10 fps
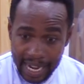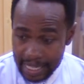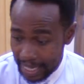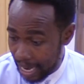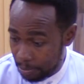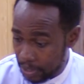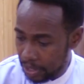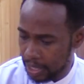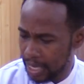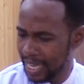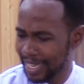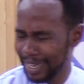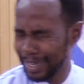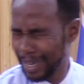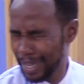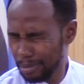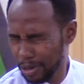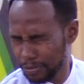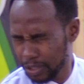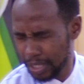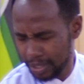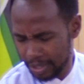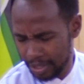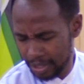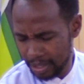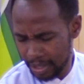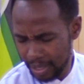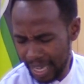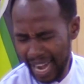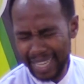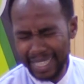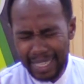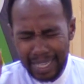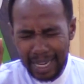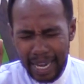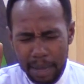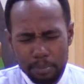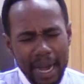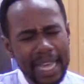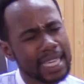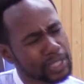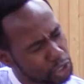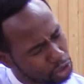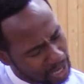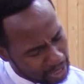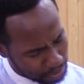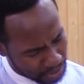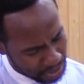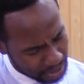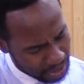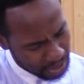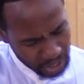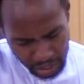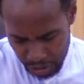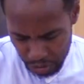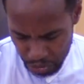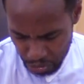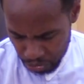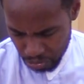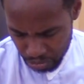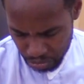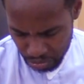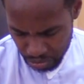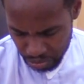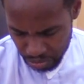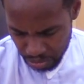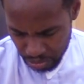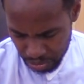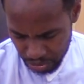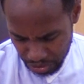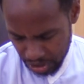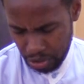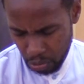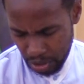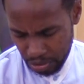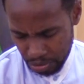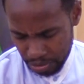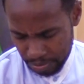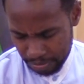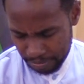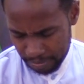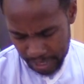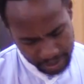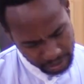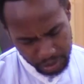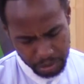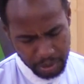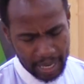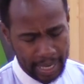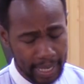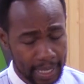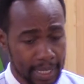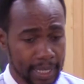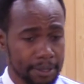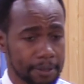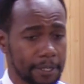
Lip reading: adding up, just say, in the name of Jesus, I declare by his stripes, you, situation, you are healed.